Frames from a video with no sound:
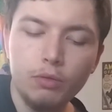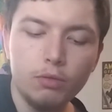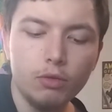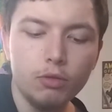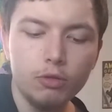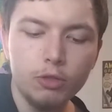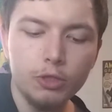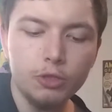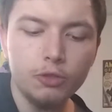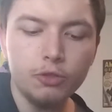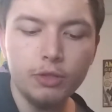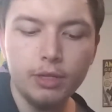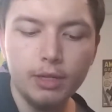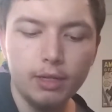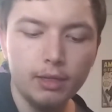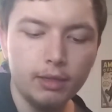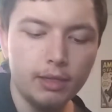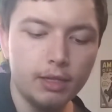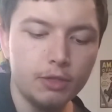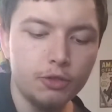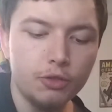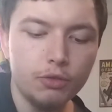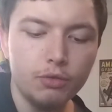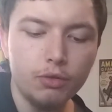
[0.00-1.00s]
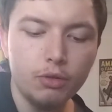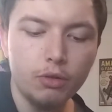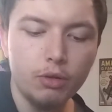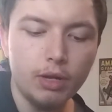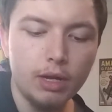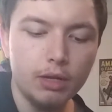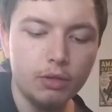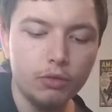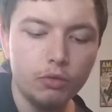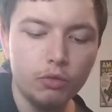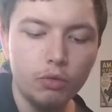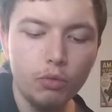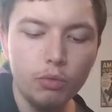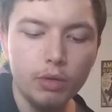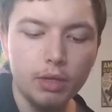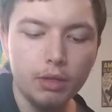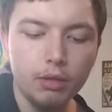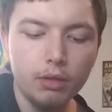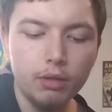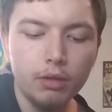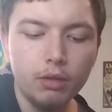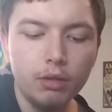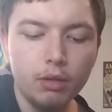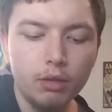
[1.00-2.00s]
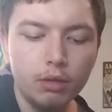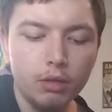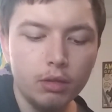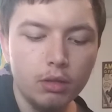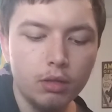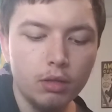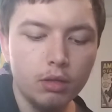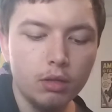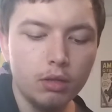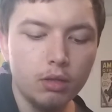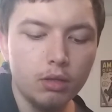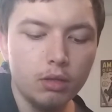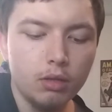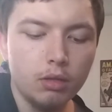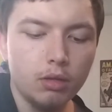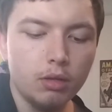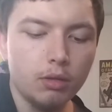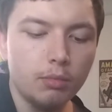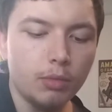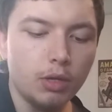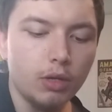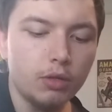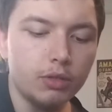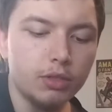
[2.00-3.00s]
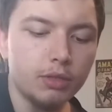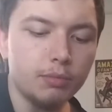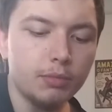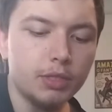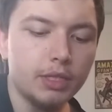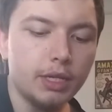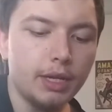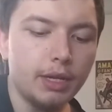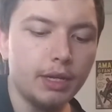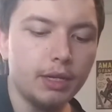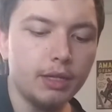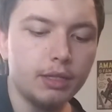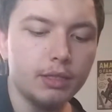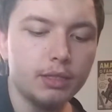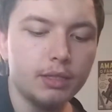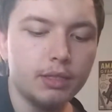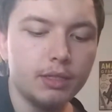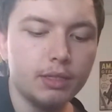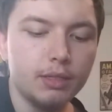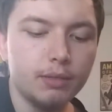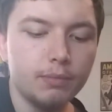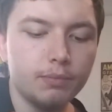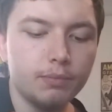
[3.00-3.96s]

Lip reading: They're just trying to let you know how to do it. All I'm saying is,